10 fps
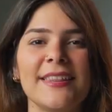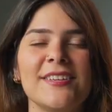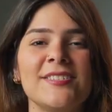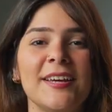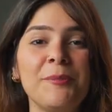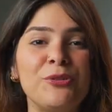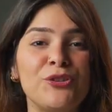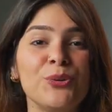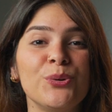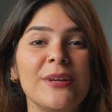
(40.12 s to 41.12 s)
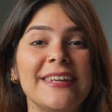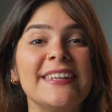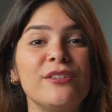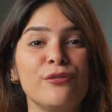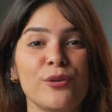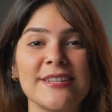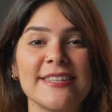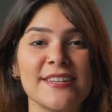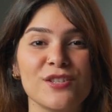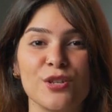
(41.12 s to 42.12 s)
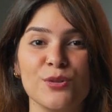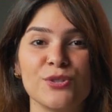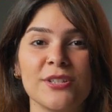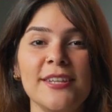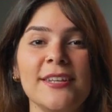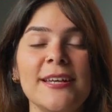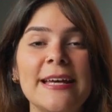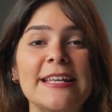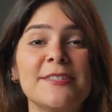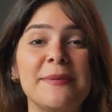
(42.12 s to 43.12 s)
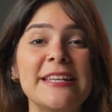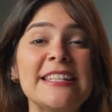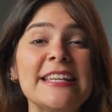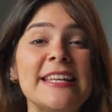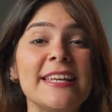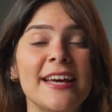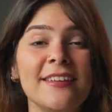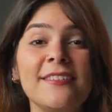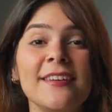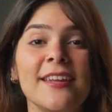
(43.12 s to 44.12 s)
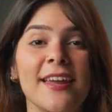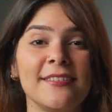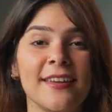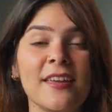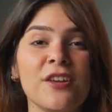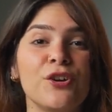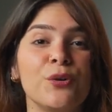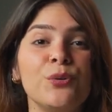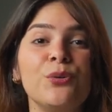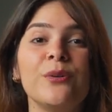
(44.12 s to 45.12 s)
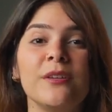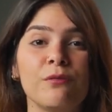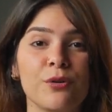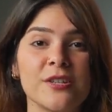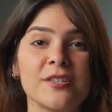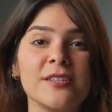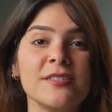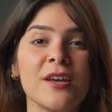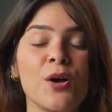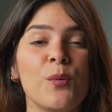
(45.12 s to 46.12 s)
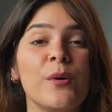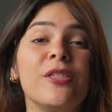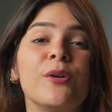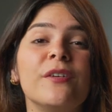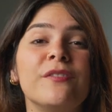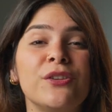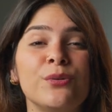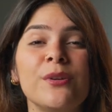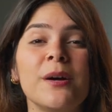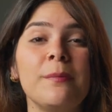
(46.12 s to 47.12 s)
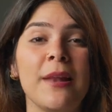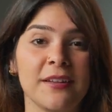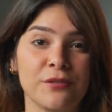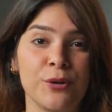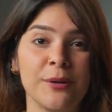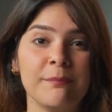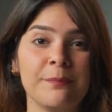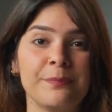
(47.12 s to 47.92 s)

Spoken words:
The Step 2 e-invoicing solution is basically integrating your Odoo invoices with your Fatoora platform.